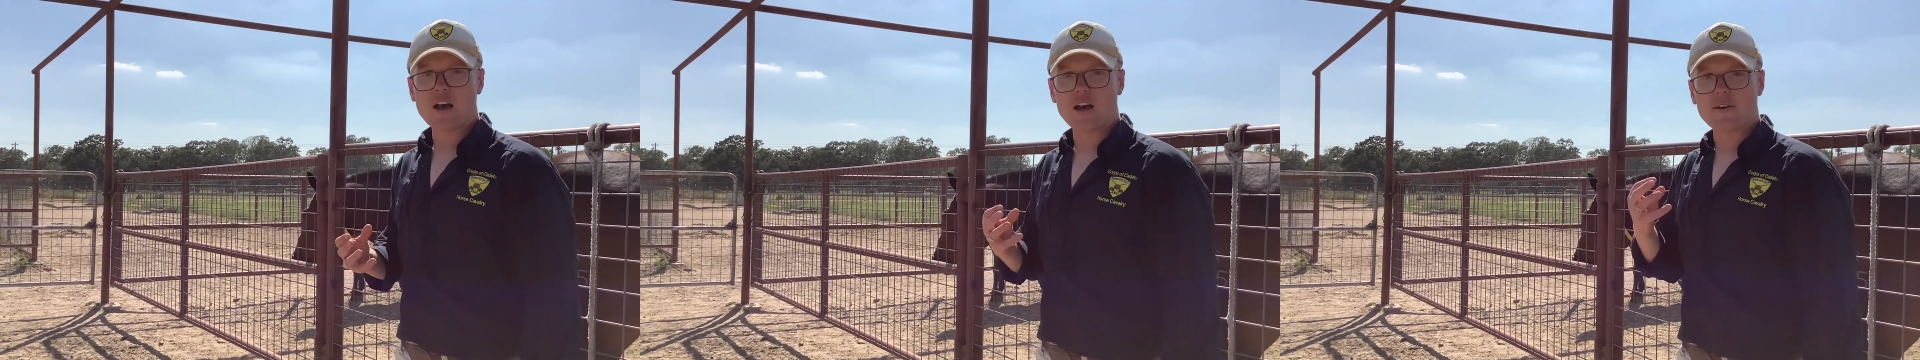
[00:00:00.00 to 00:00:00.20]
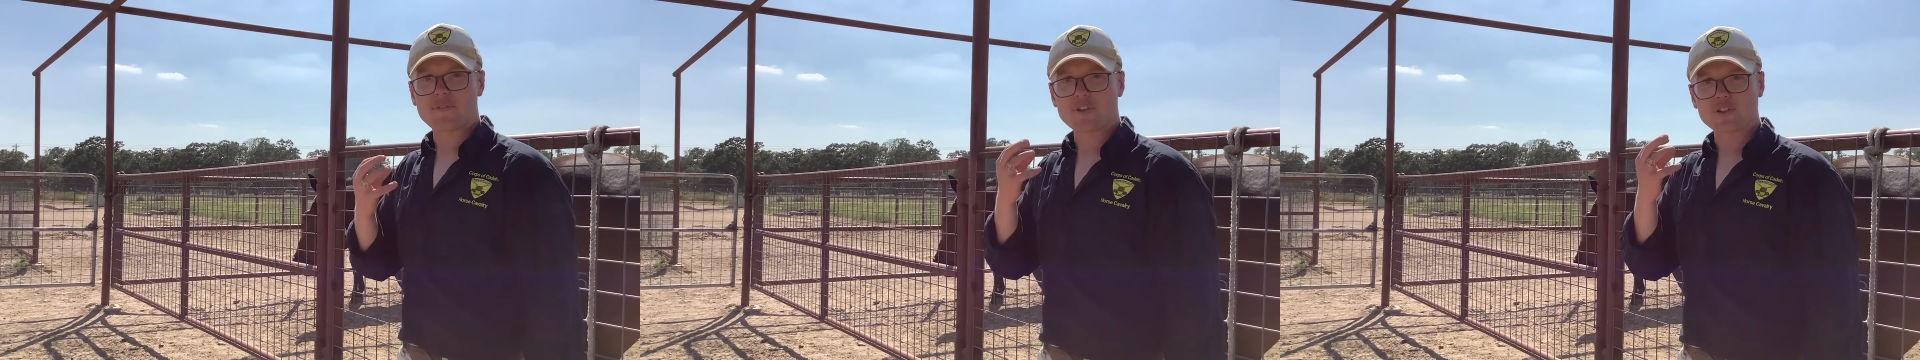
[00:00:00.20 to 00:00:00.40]

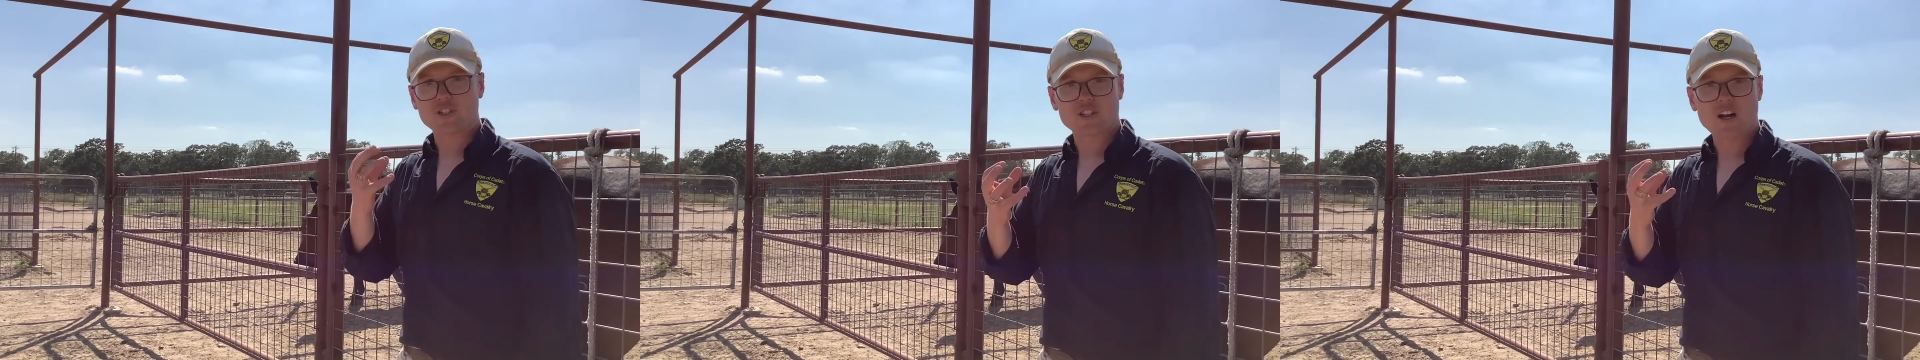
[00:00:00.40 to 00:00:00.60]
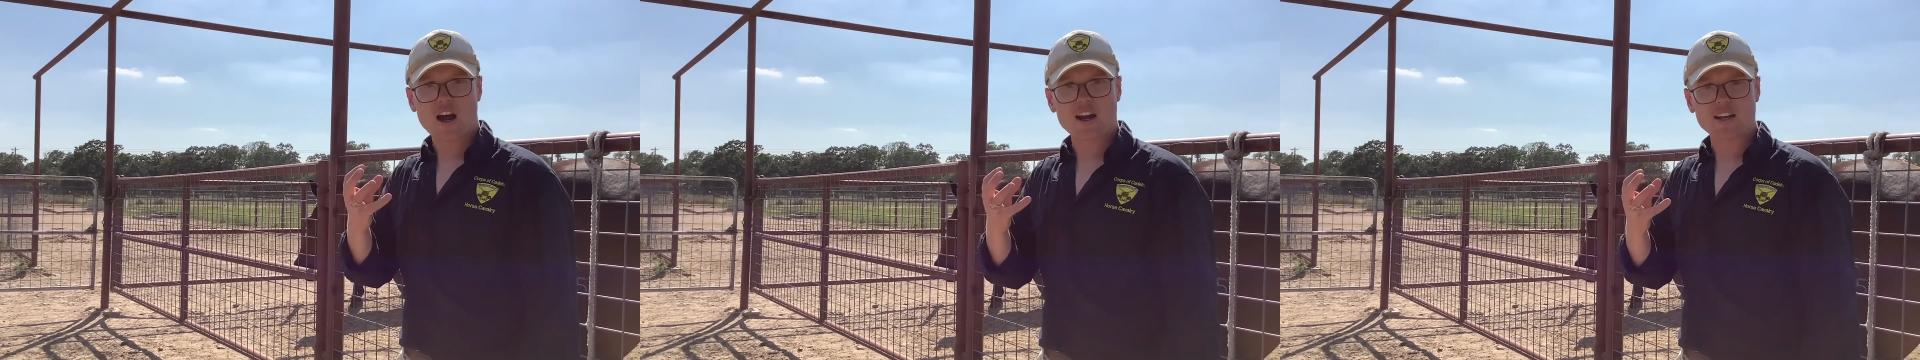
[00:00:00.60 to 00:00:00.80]
If they're
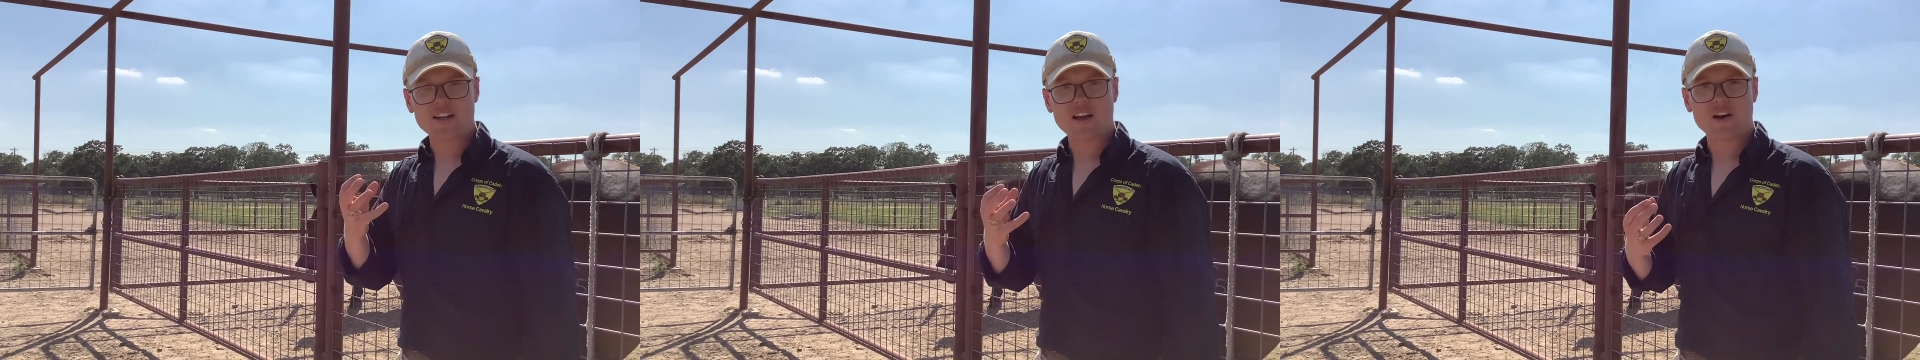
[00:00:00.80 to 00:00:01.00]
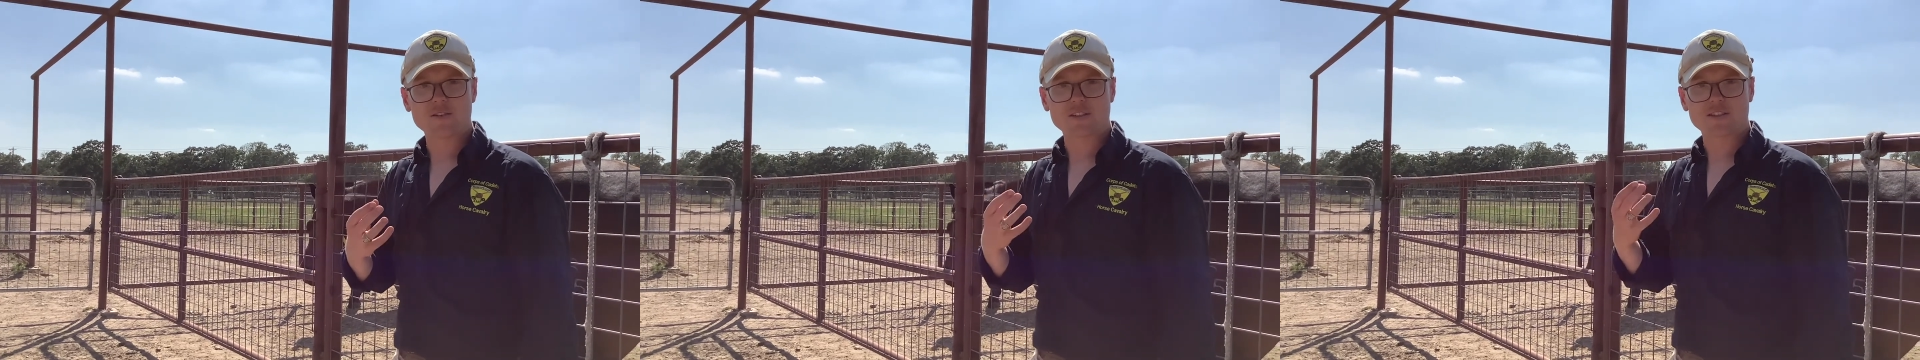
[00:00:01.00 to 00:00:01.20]
snotty
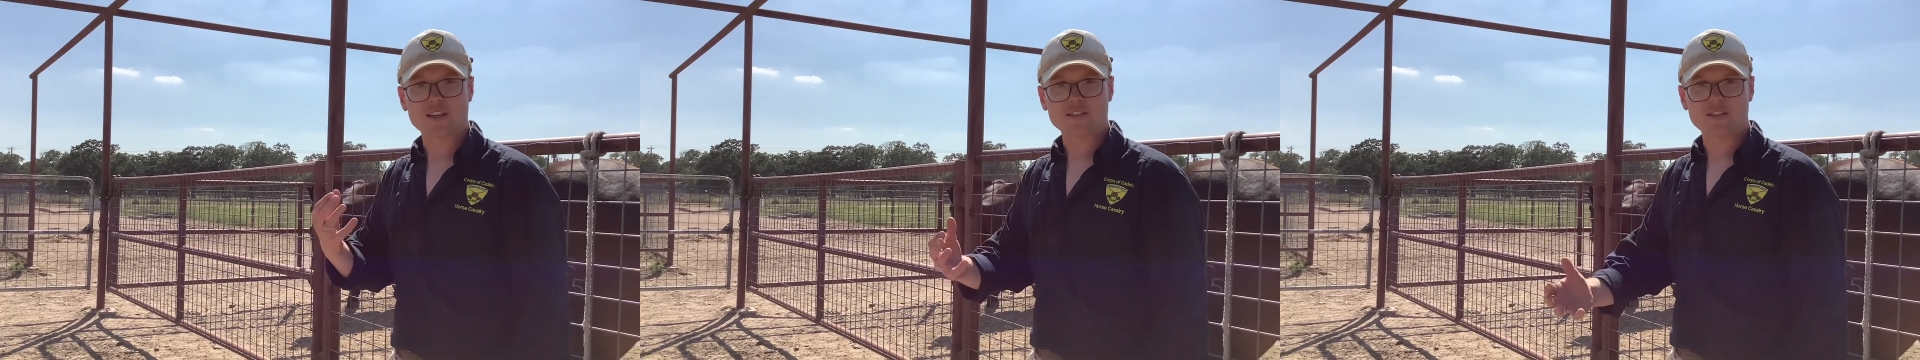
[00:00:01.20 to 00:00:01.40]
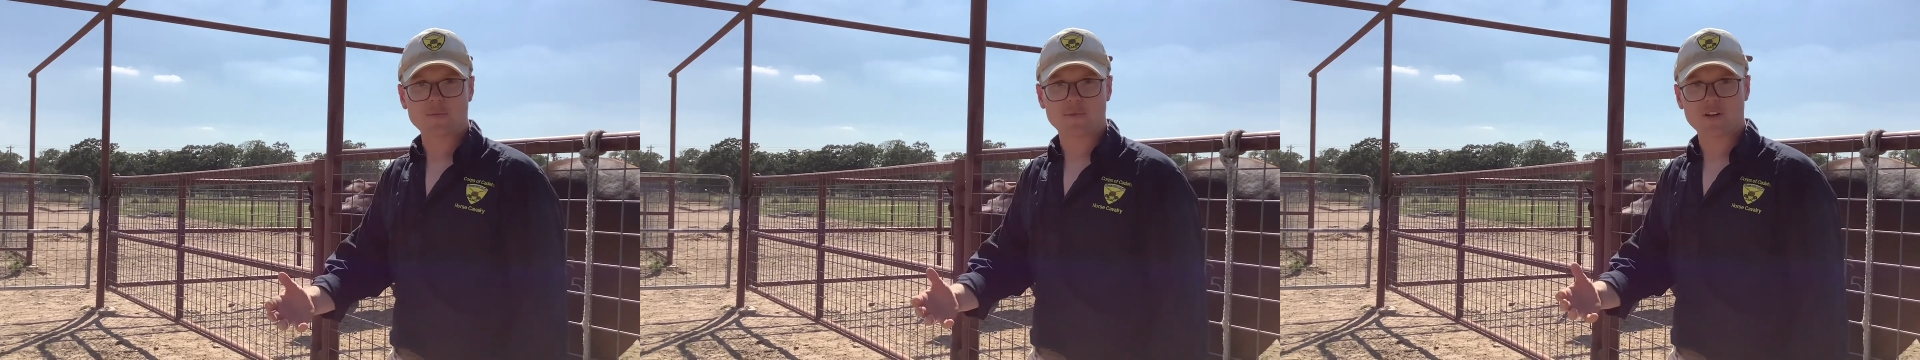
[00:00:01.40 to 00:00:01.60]
noses,
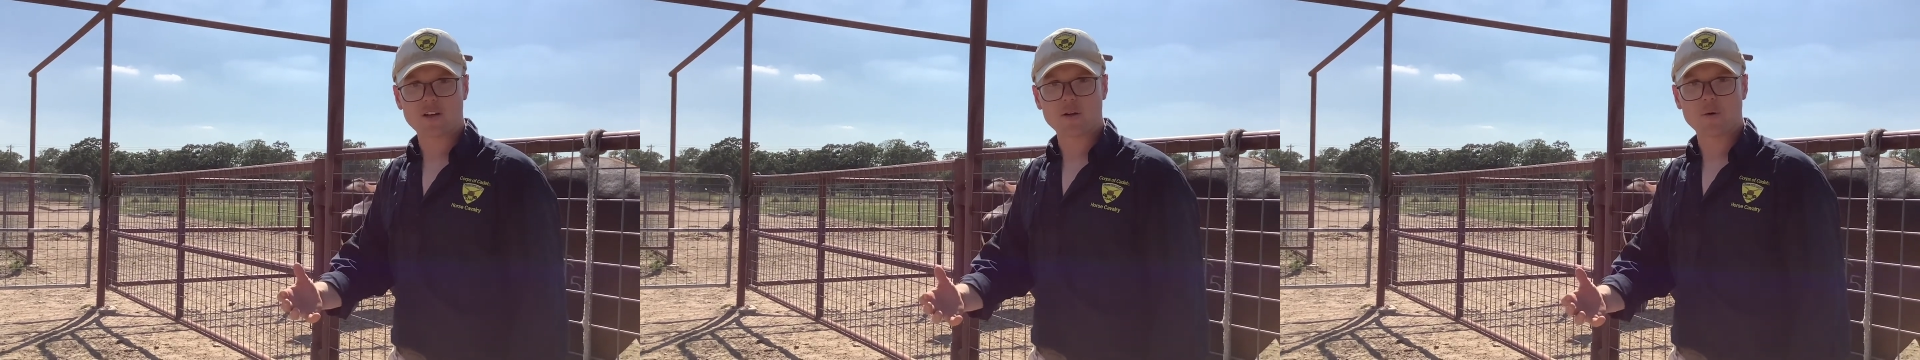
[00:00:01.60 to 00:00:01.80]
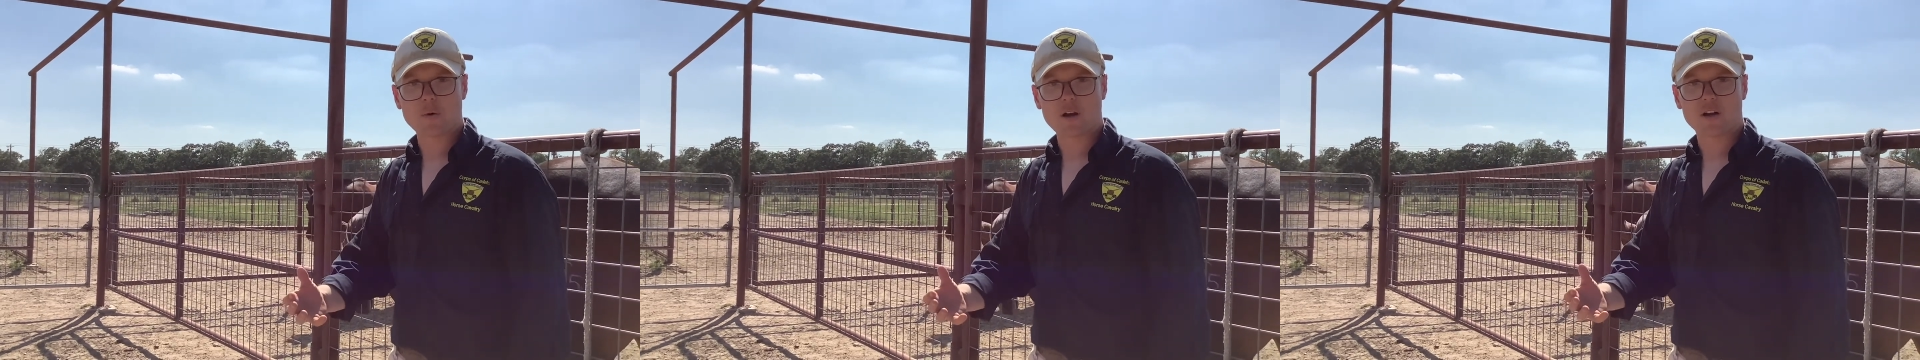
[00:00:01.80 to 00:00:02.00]
that's something
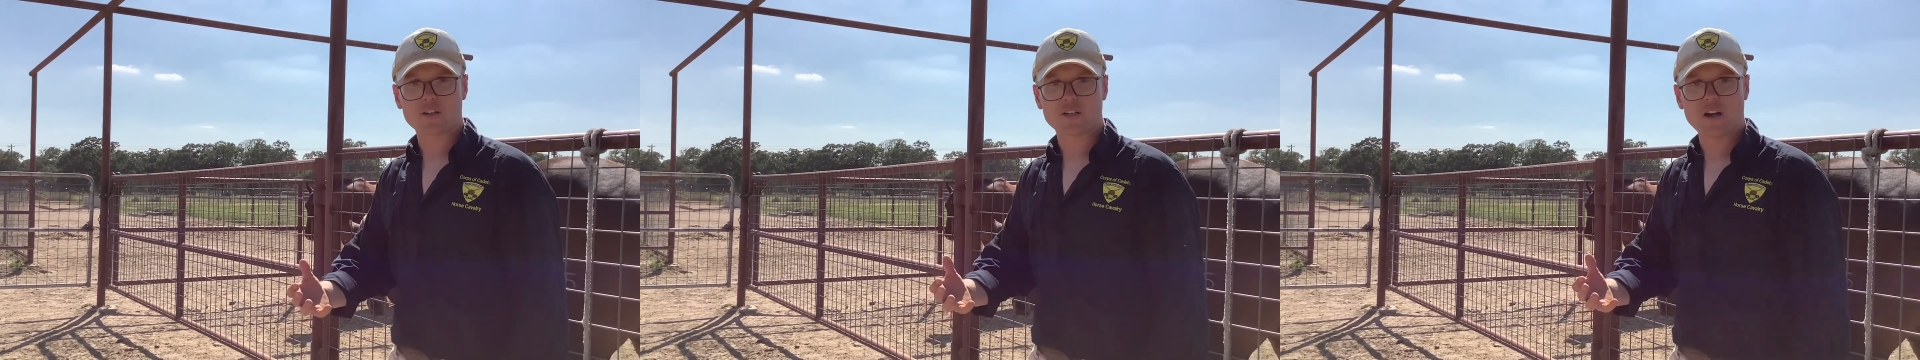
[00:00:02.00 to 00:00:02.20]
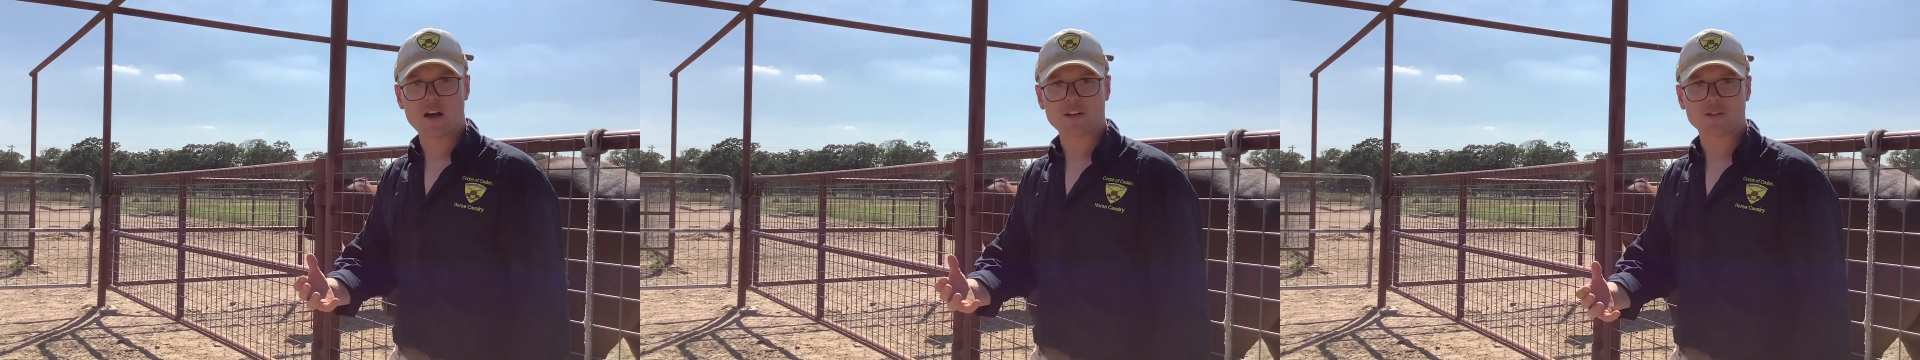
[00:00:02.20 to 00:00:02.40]
you'd want
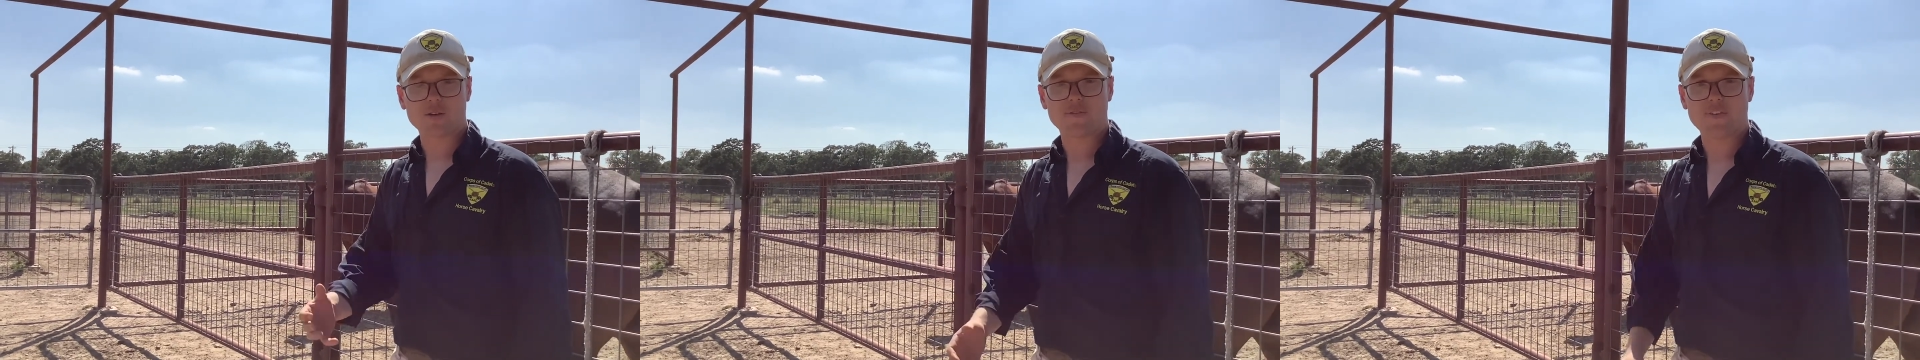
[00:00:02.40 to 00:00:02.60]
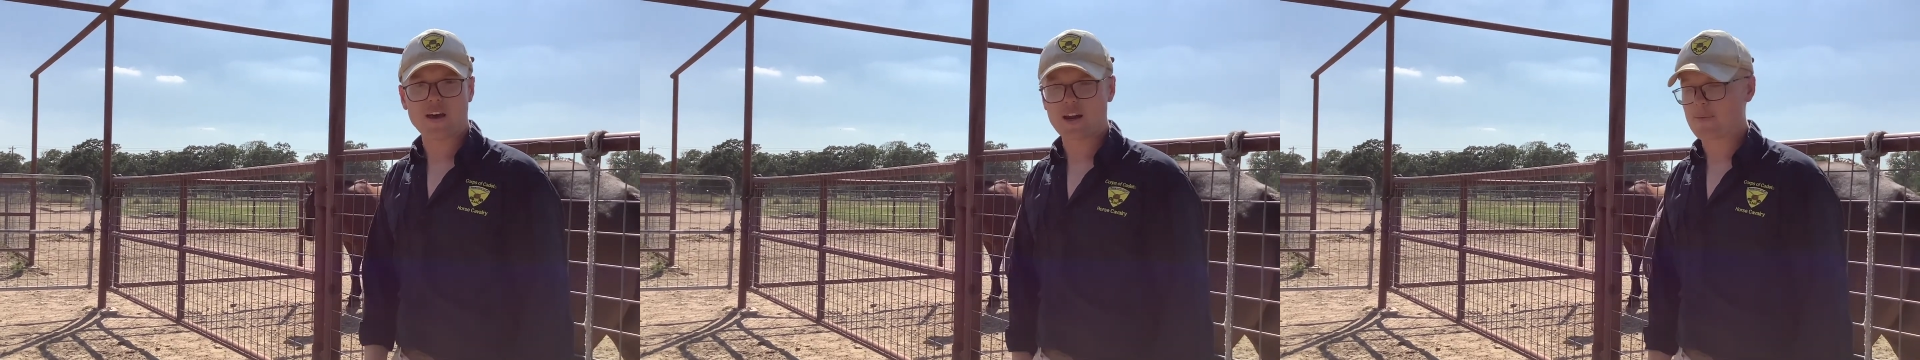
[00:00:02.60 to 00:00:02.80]
to talk to a vet